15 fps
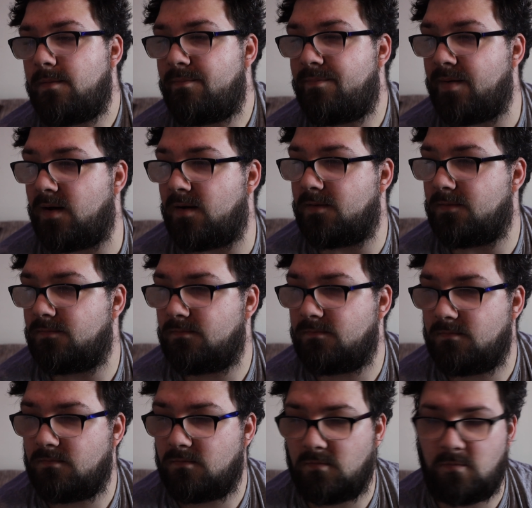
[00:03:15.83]
but
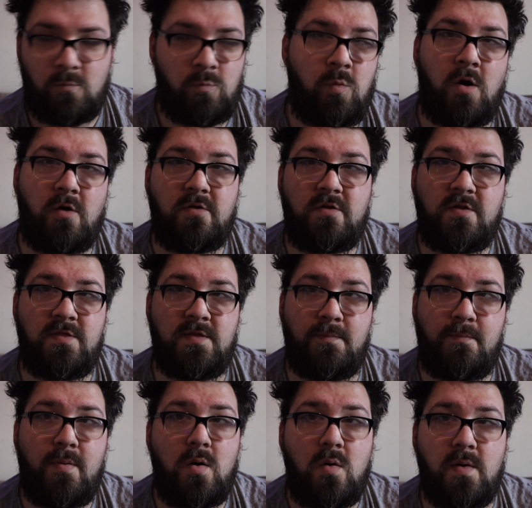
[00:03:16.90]
what's the
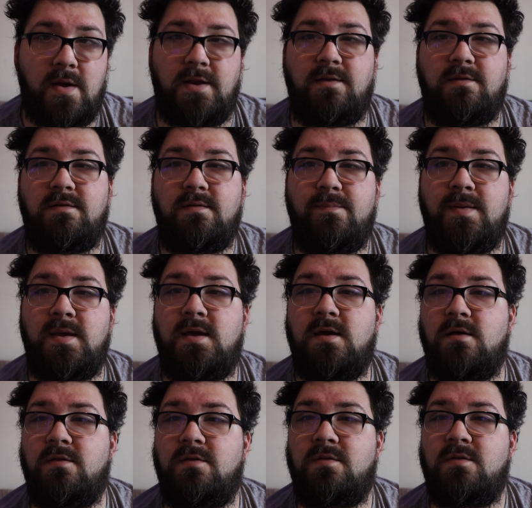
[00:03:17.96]
point?
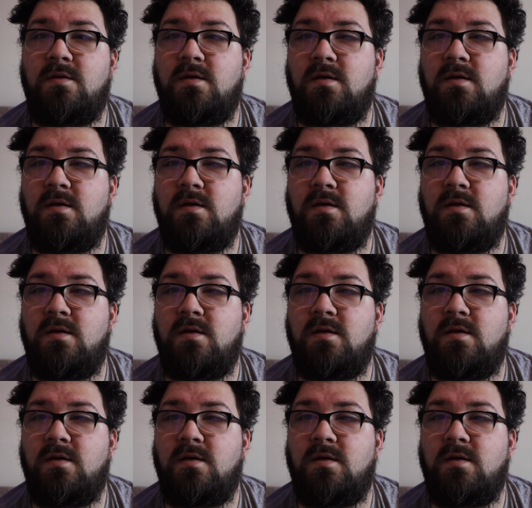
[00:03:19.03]
Because